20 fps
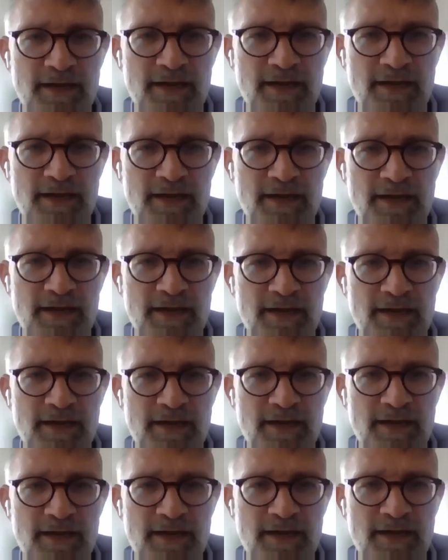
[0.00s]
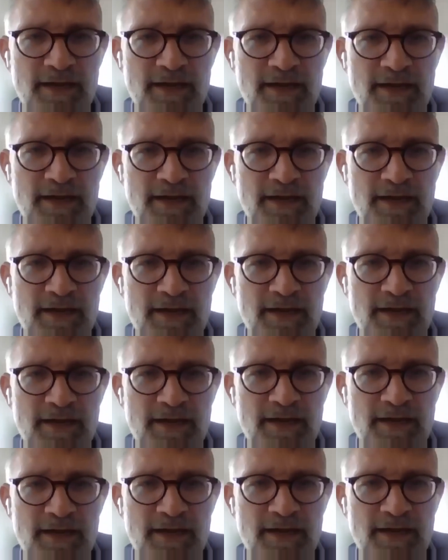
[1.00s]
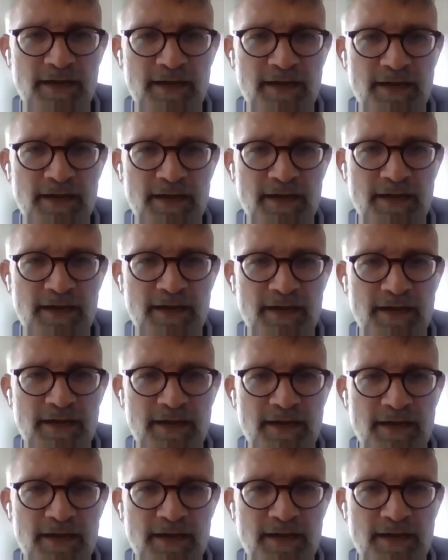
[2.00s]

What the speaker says: or good example for where there are or more